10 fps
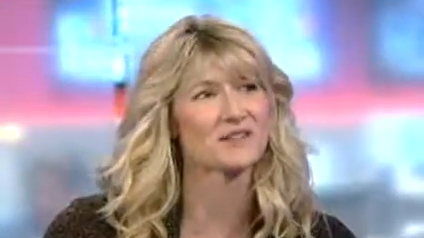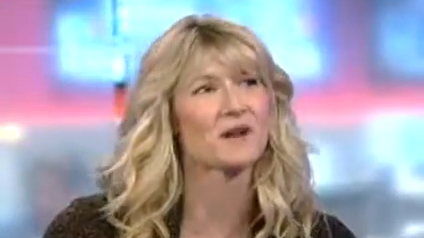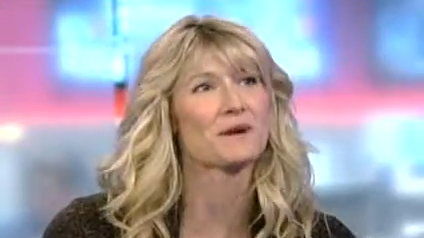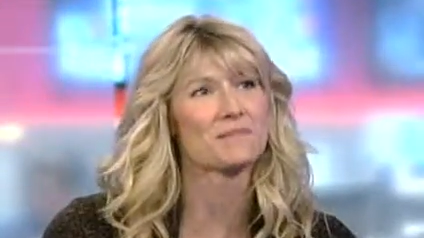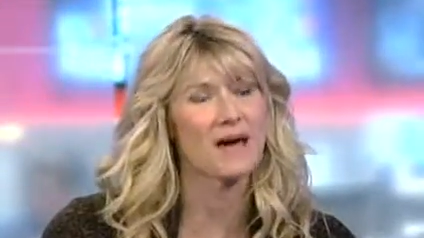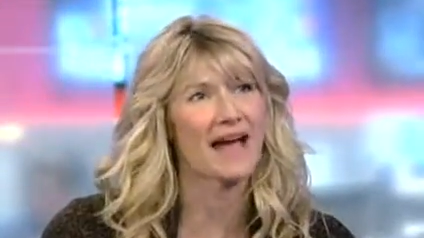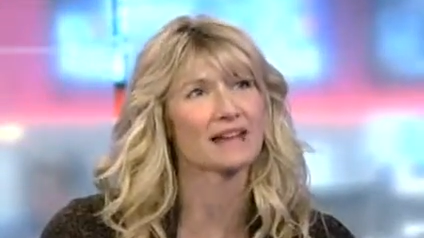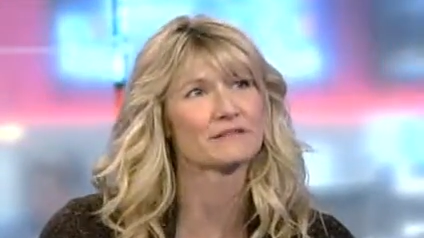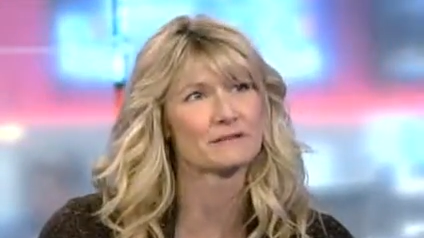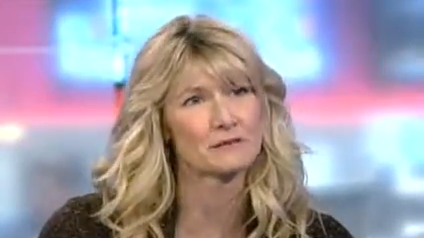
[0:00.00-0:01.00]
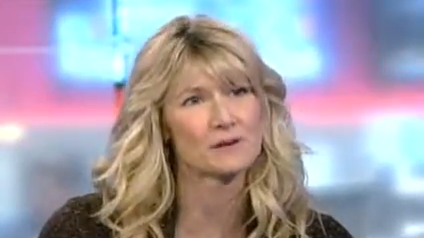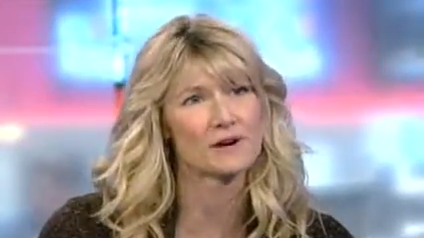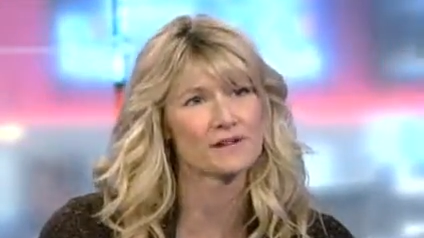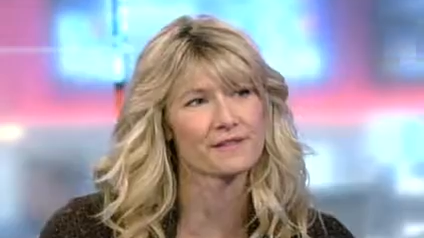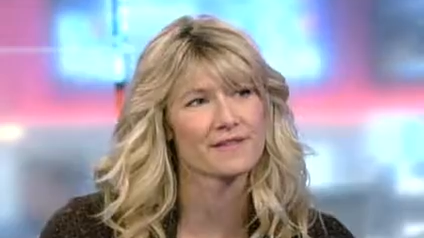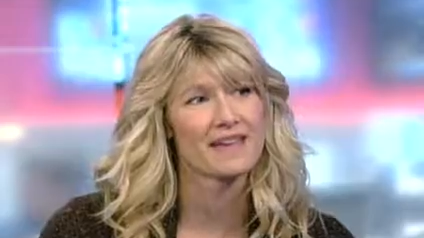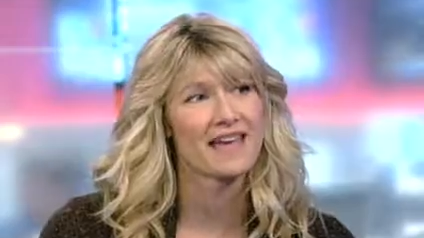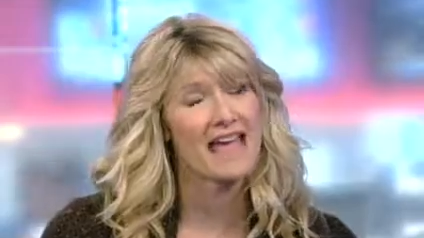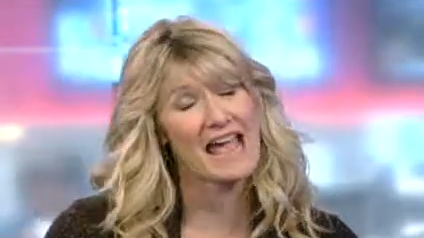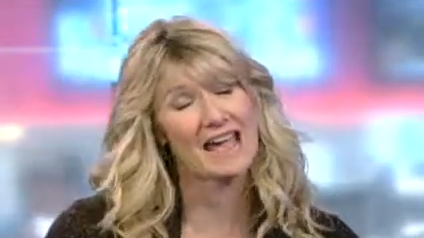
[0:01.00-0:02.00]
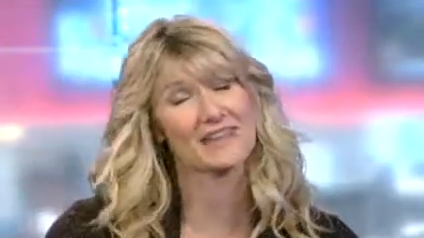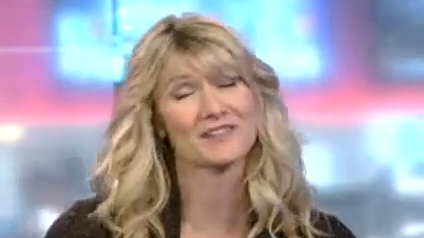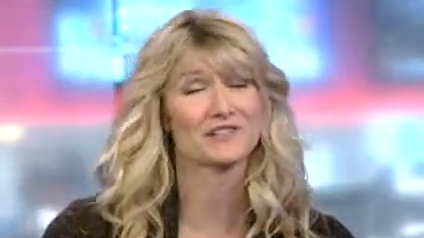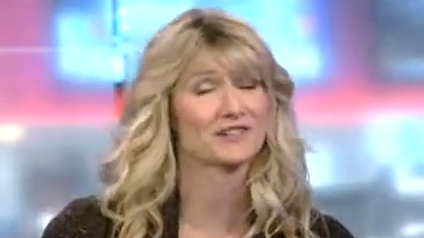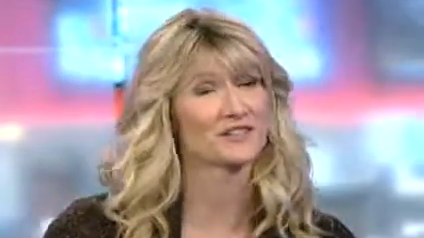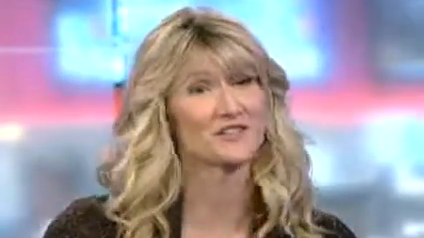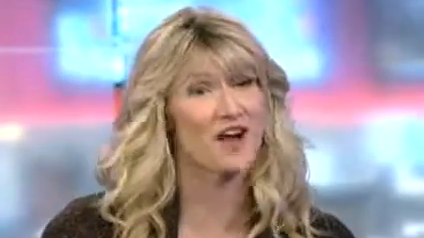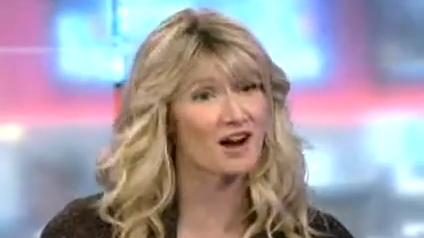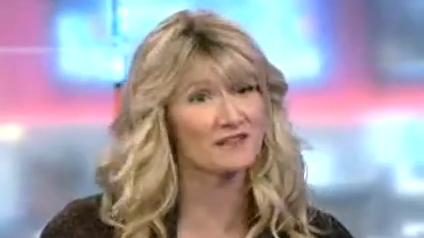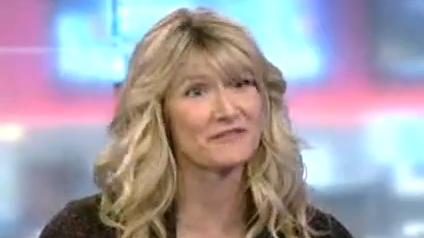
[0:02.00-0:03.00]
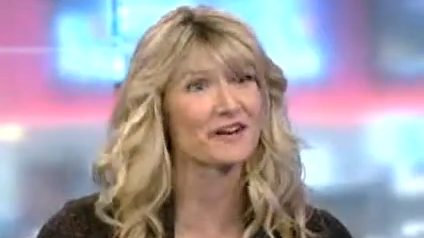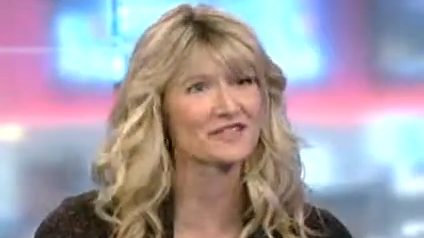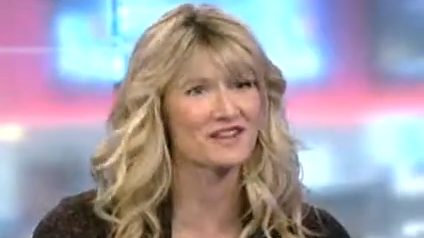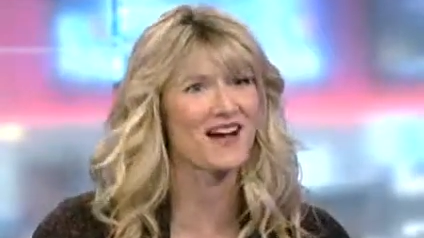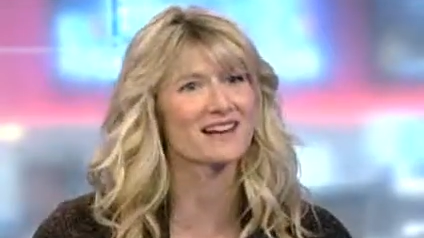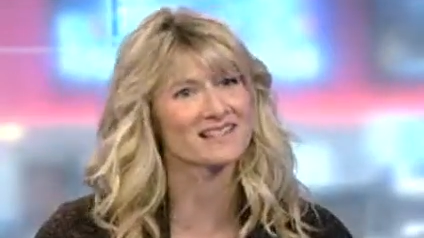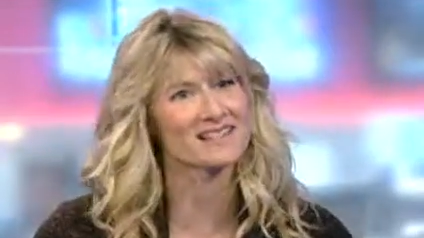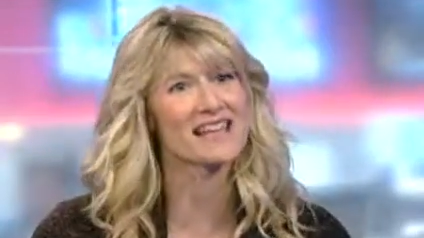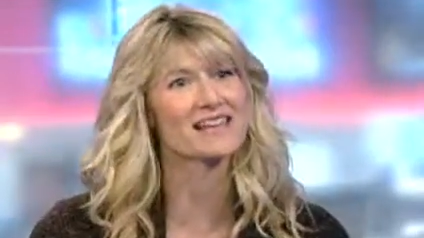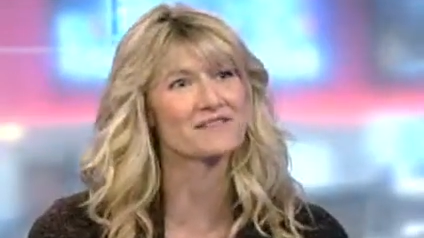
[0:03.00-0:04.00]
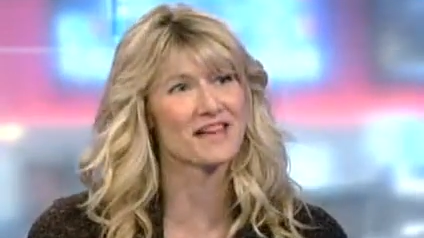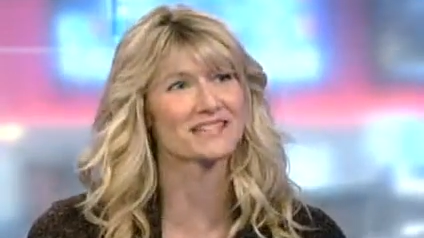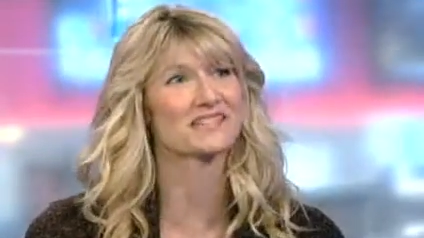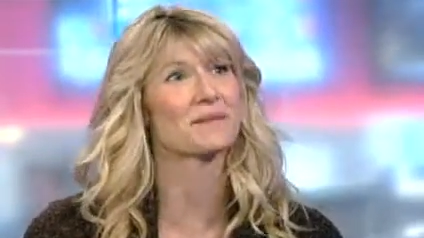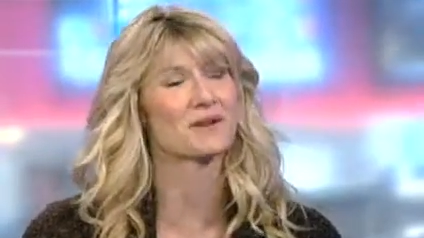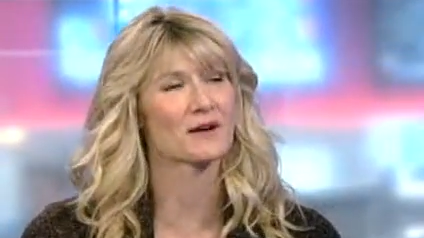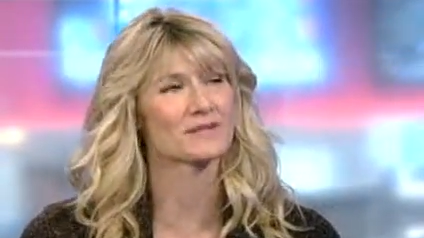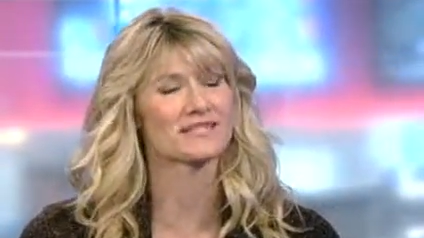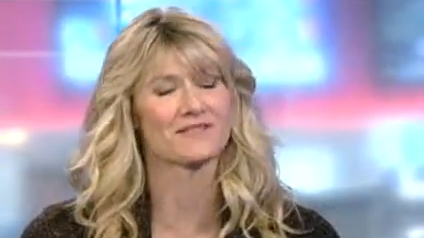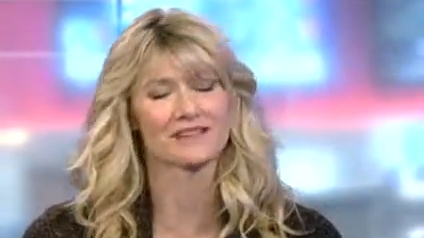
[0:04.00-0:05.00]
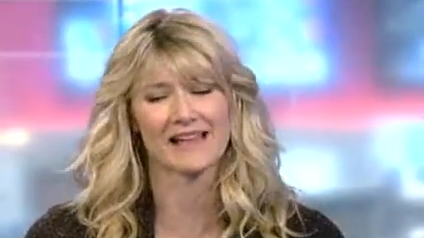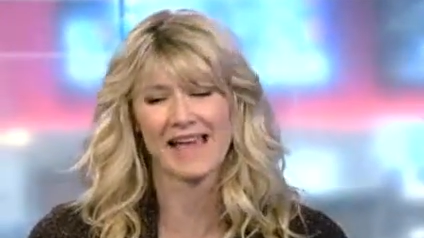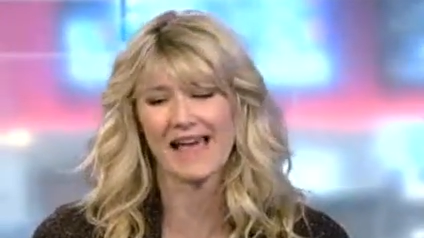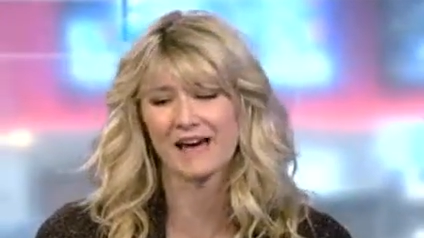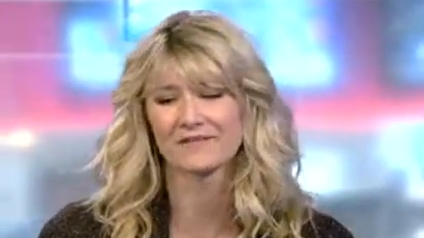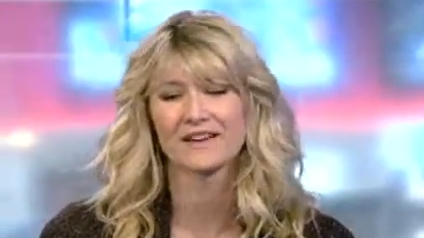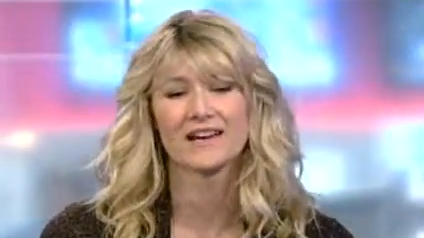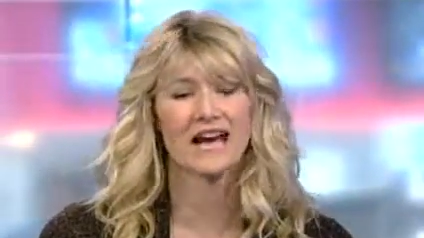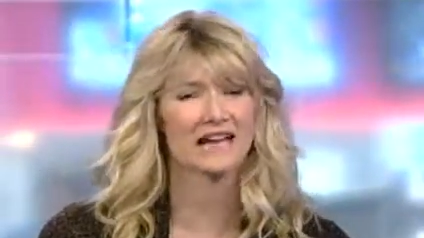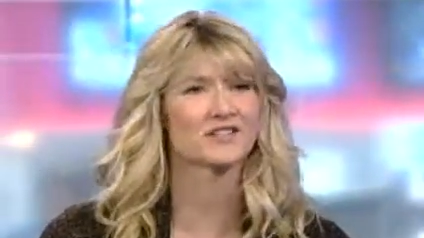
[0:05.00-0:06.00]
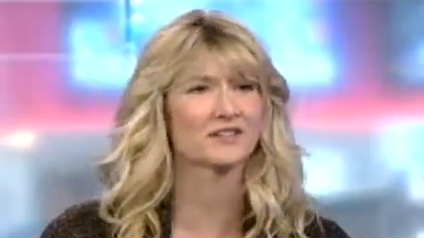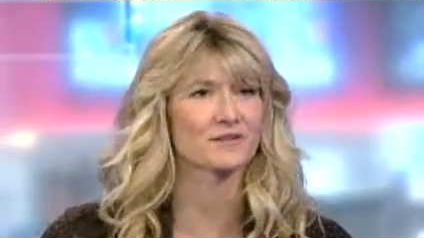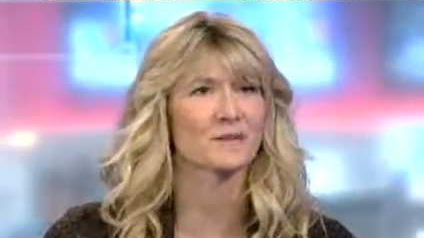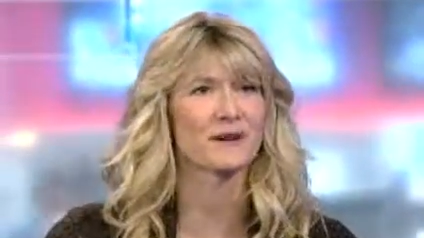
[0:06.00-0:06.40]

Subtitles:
So I went back and forth, and shock of all shocks, at the end of that summer, I was 7½, I turned to my